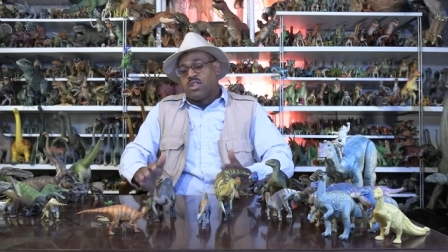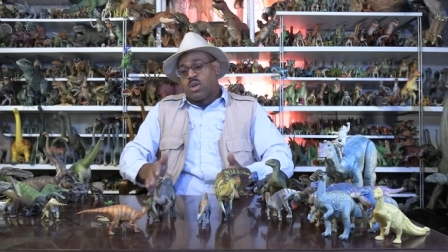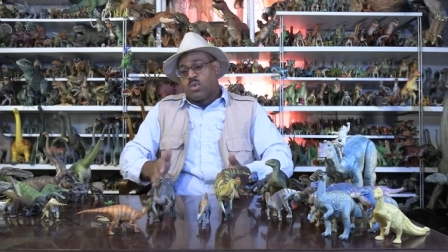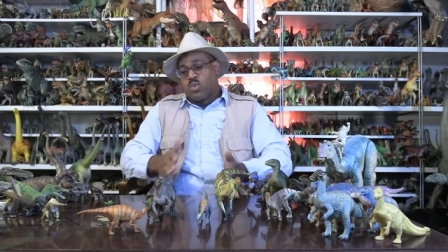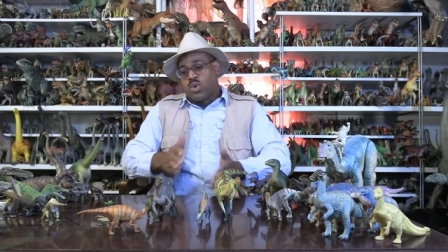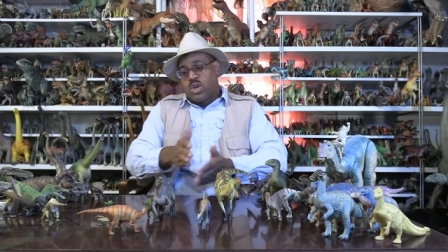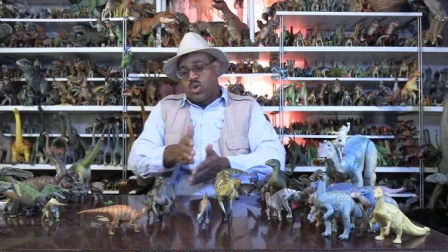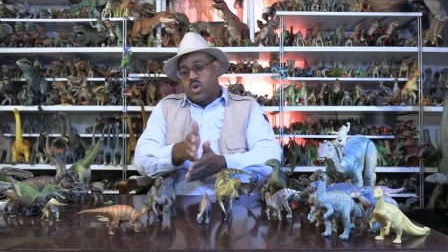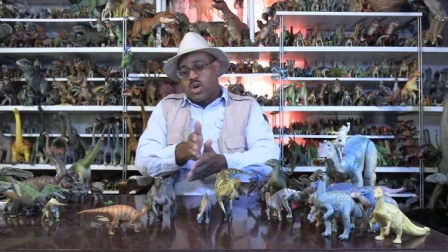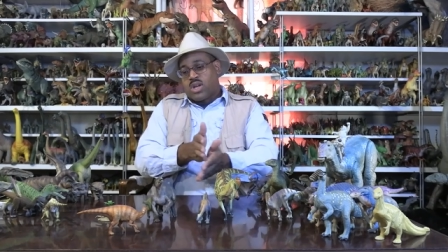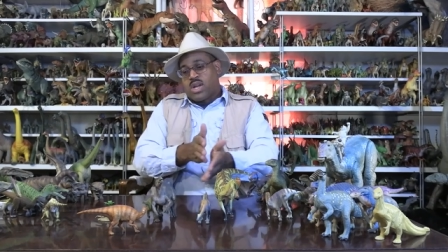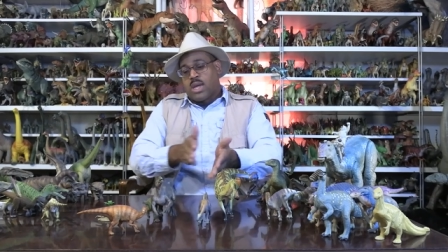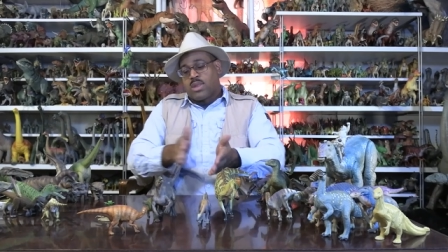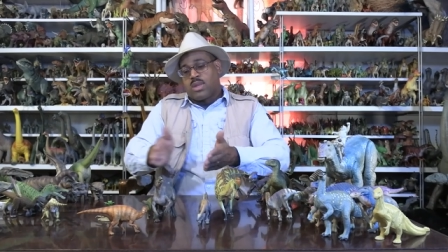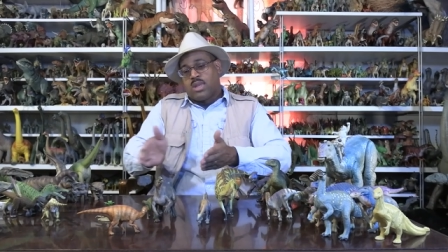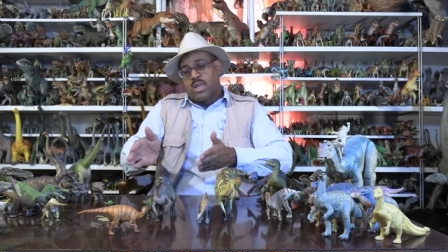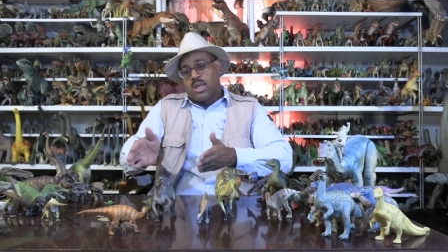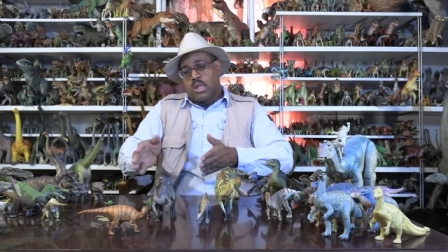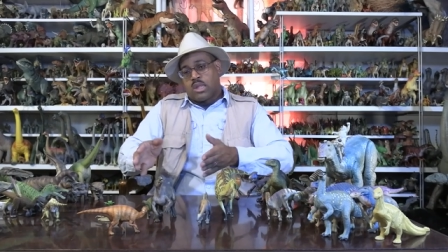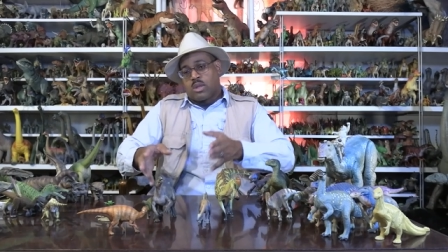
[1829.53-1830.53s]
They're
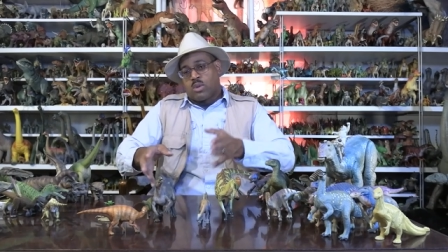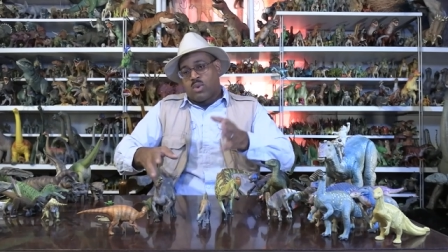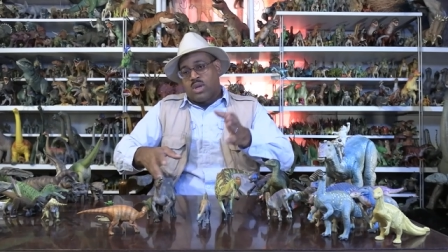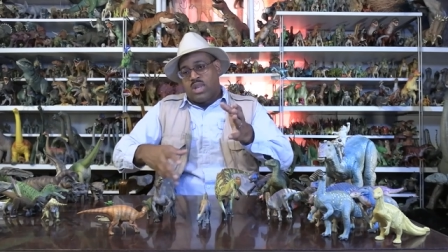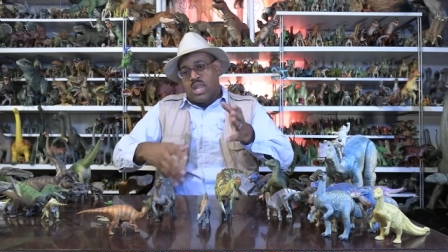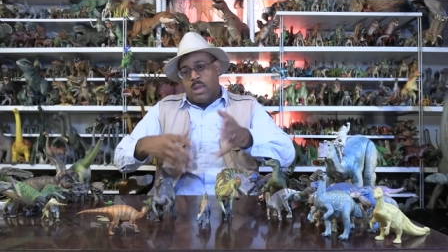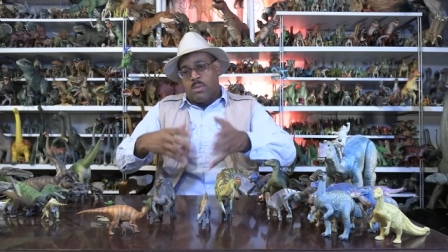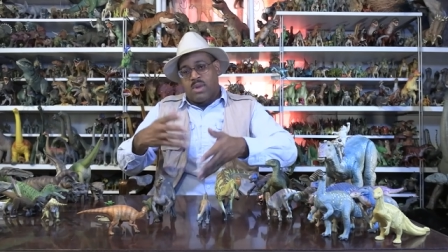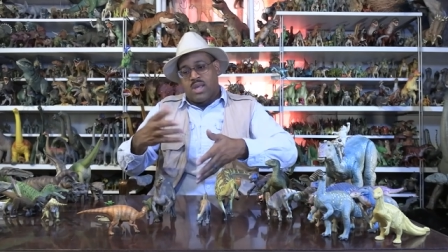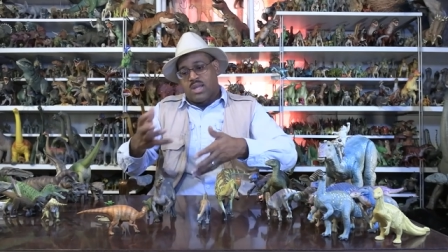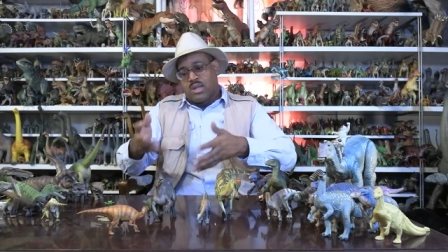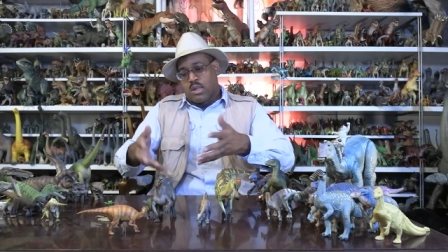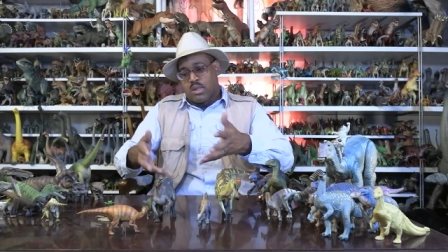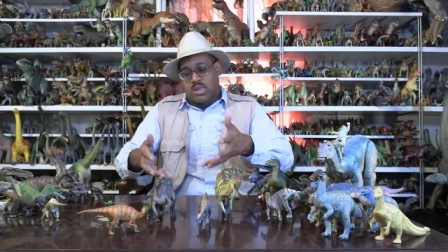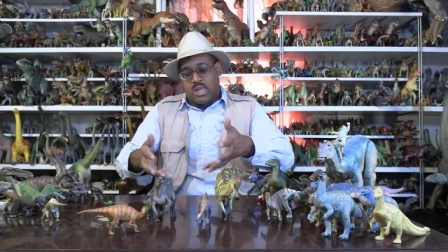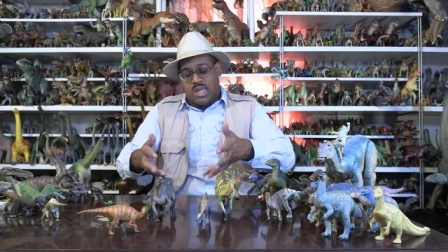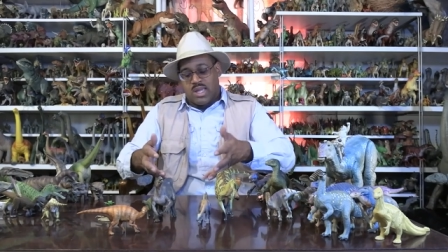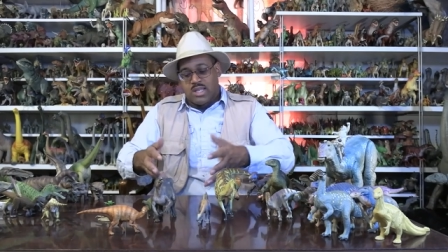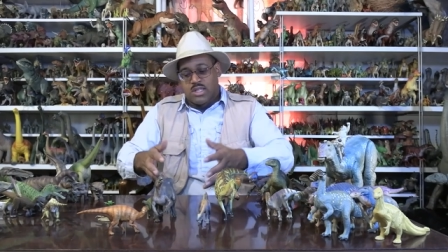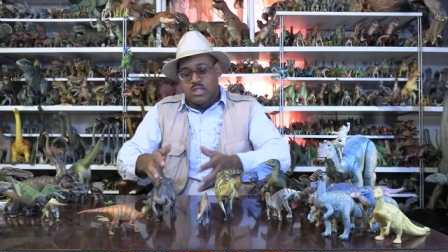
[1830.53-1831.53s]
reorganizing this and renaming all these
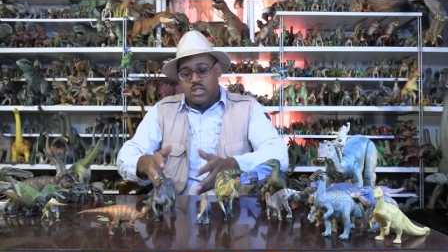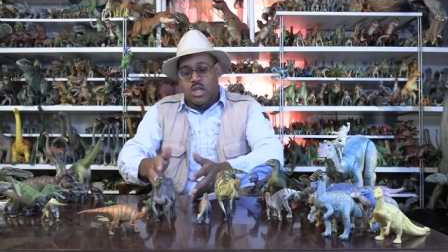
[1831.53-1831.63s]
things.